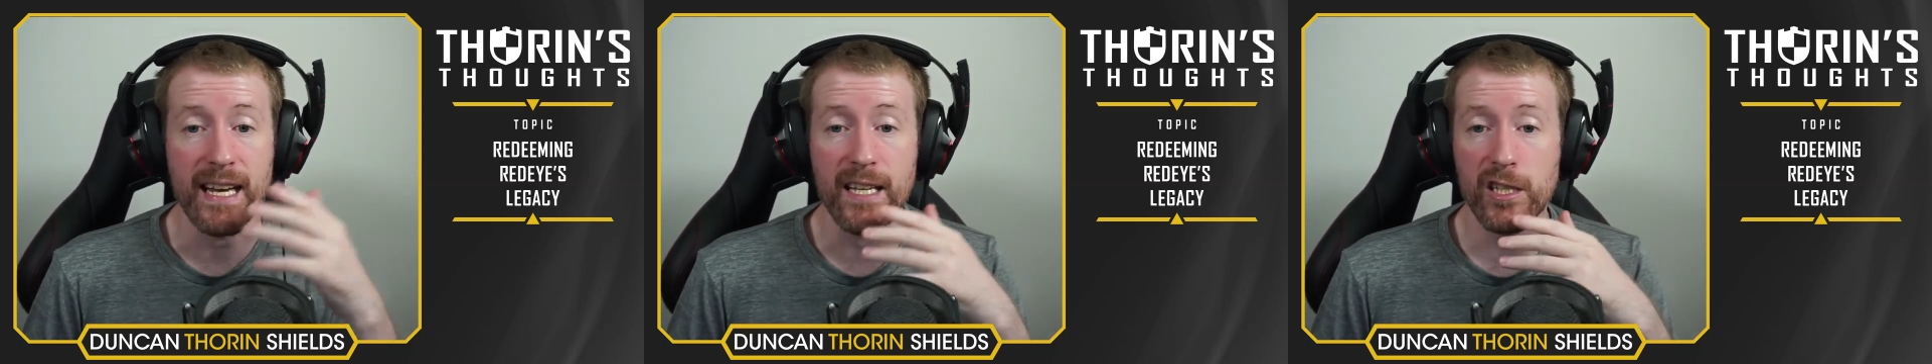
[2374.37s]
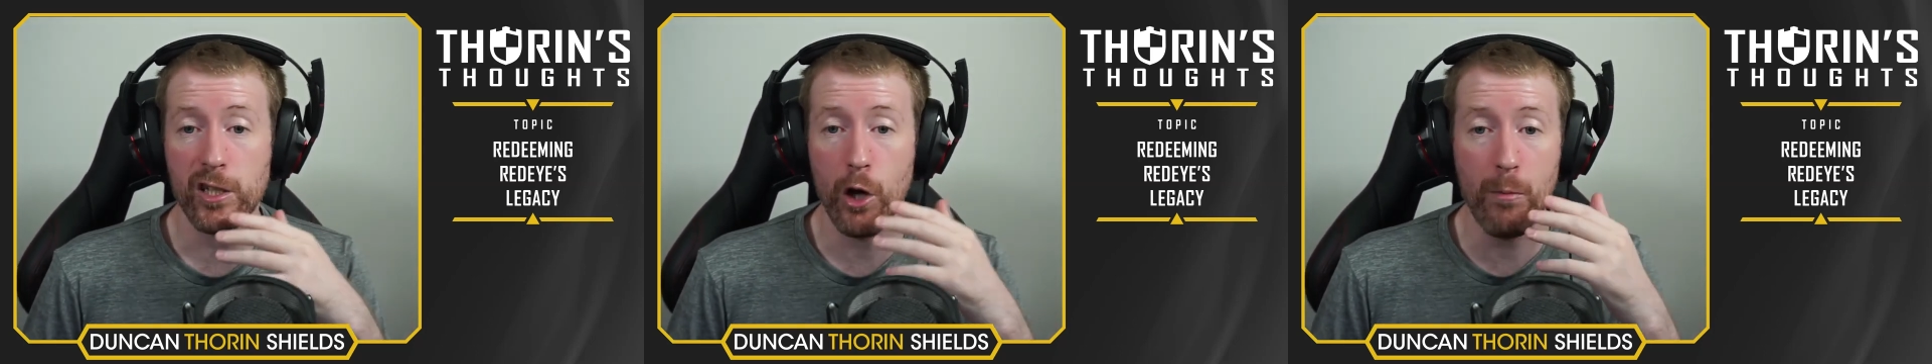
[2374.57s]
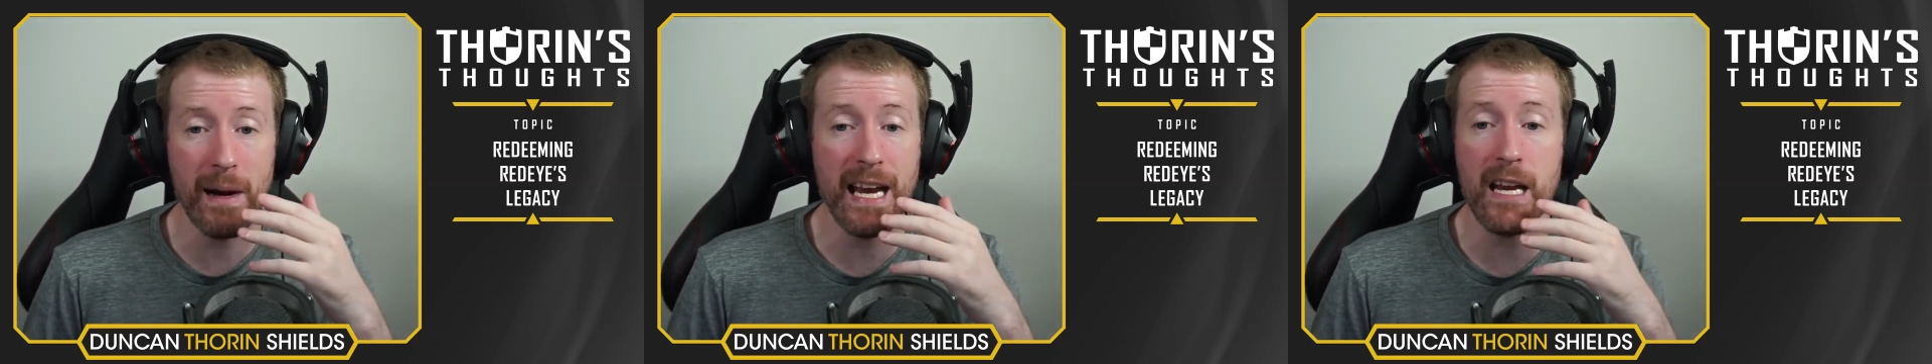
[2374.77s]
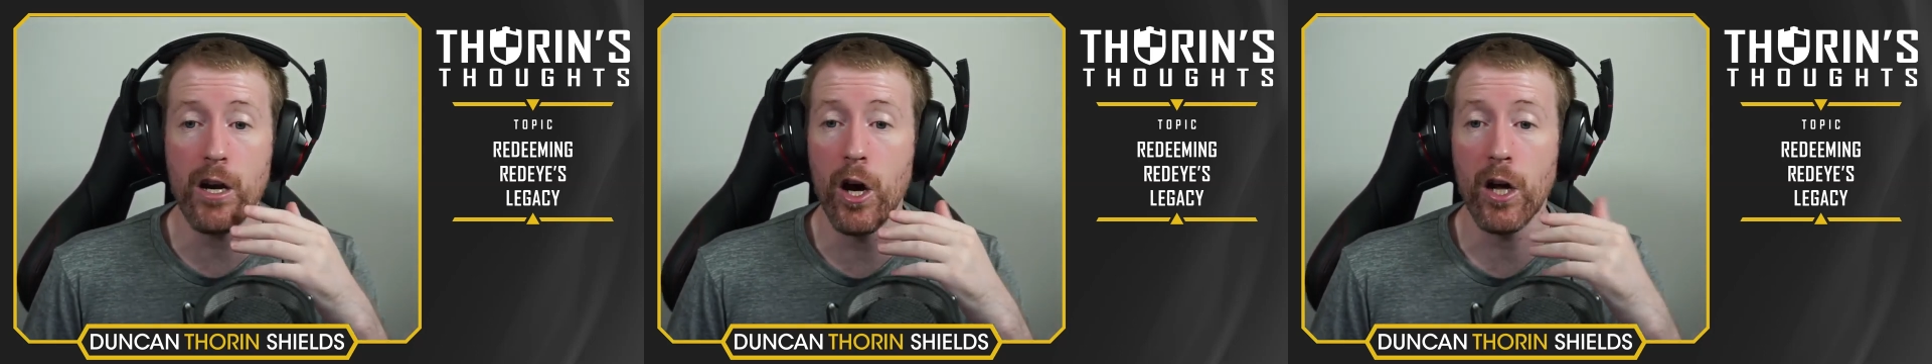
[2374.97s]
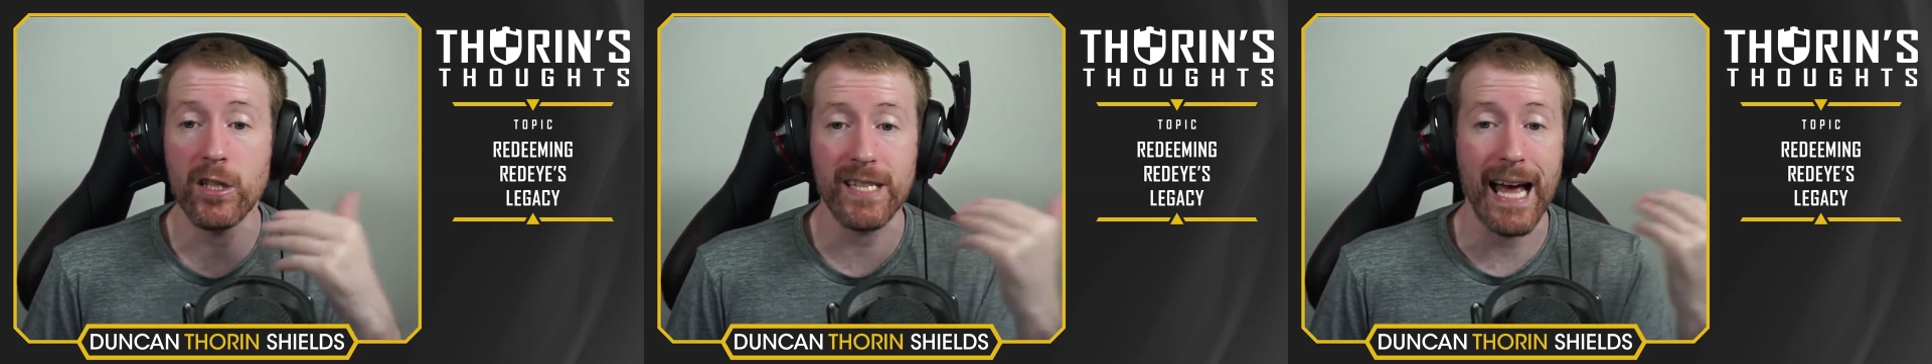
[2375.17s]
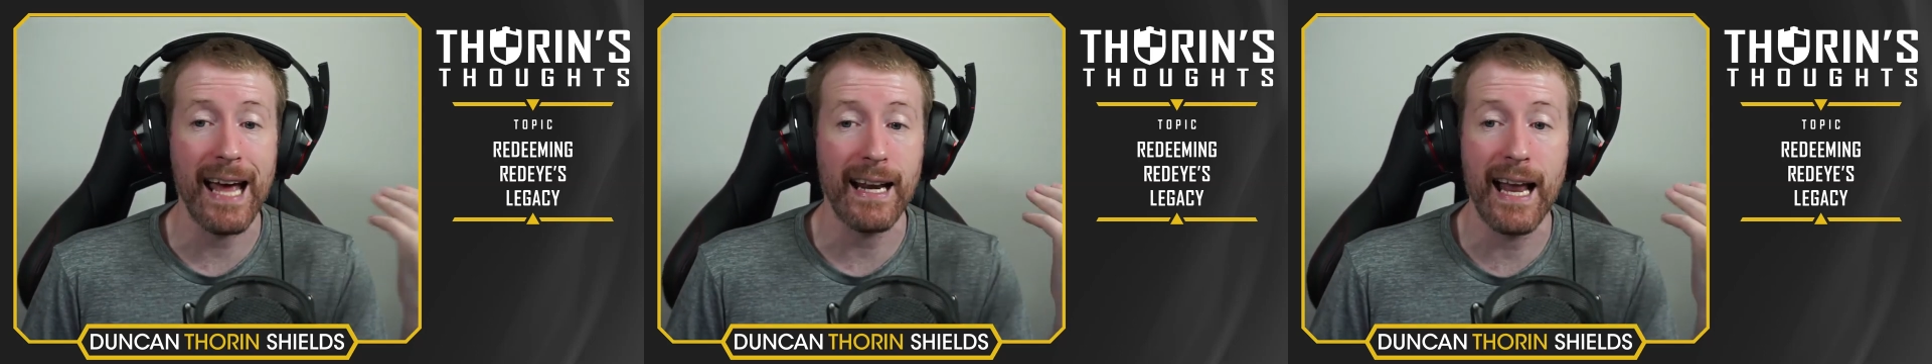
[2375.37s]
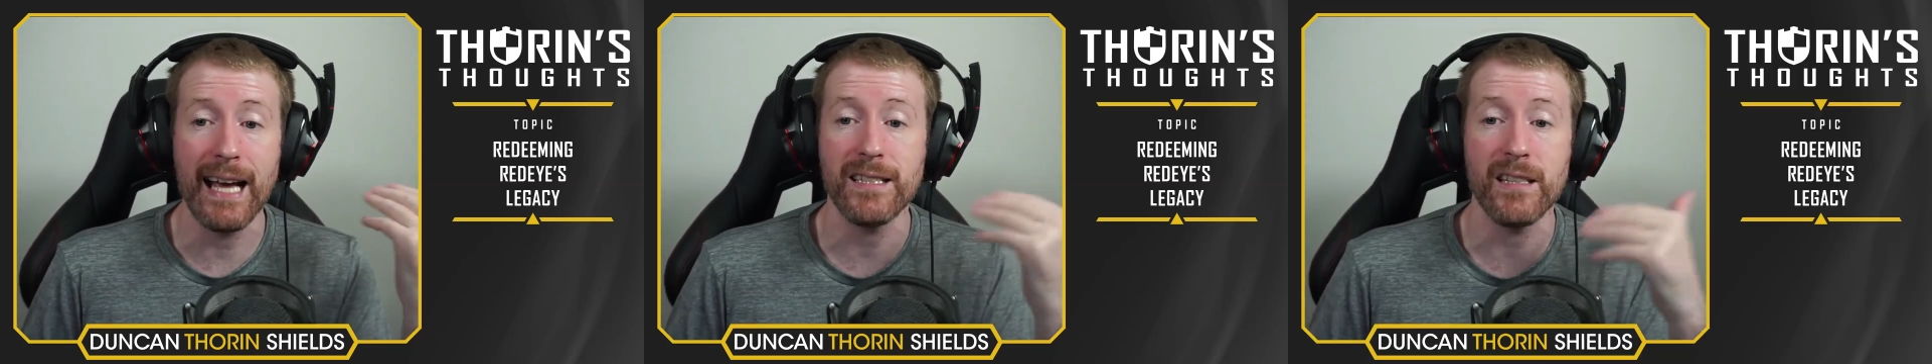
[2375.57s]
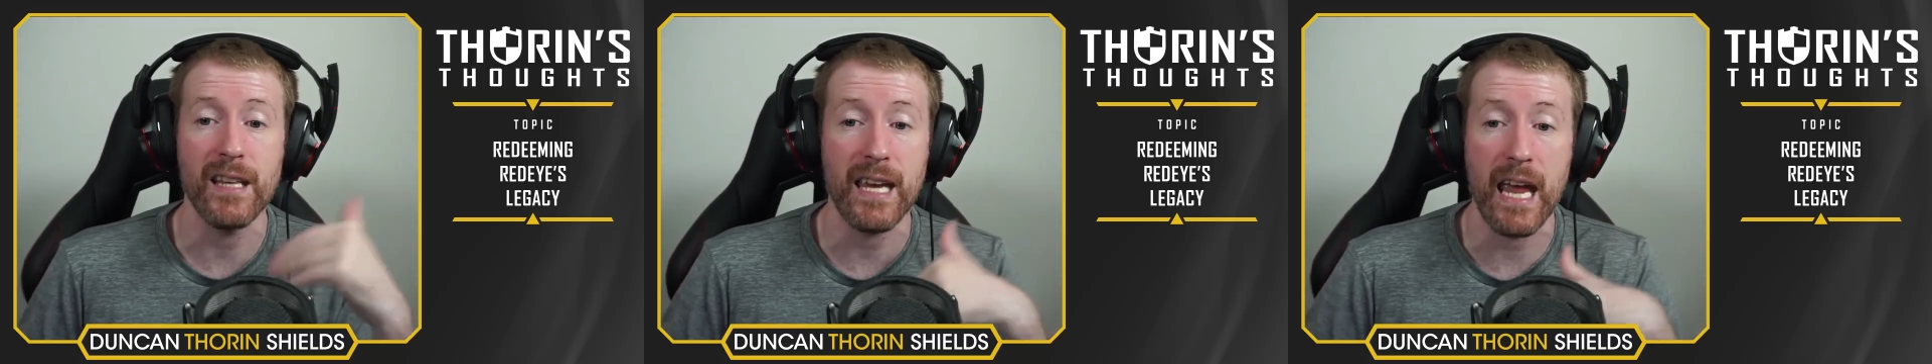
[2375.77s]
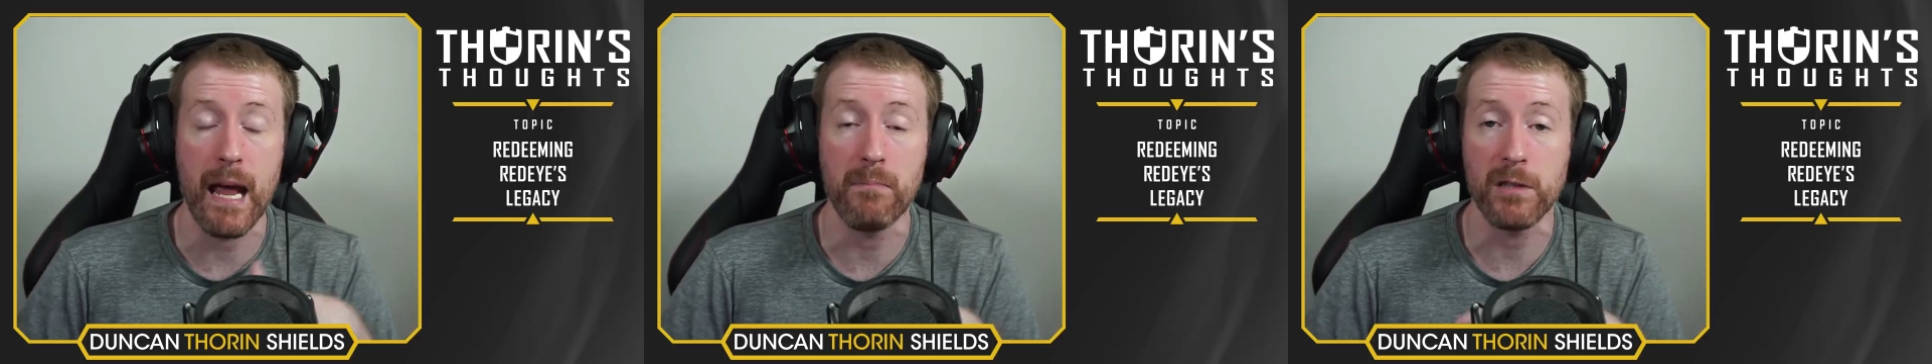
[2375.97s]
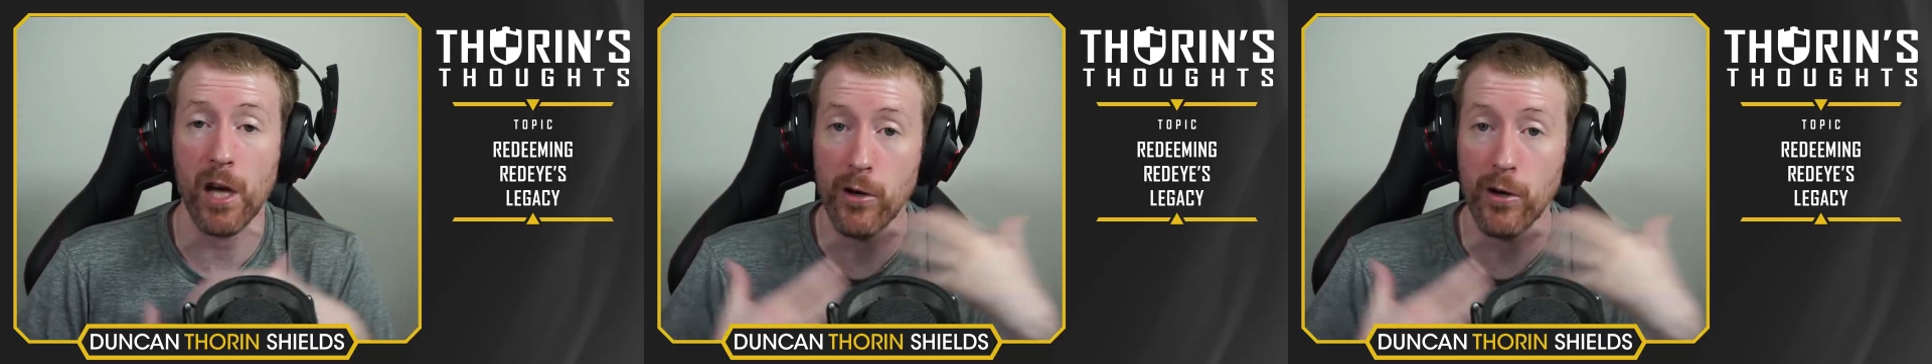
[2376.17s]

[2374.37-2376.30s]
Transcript: is too many nerds analysing the games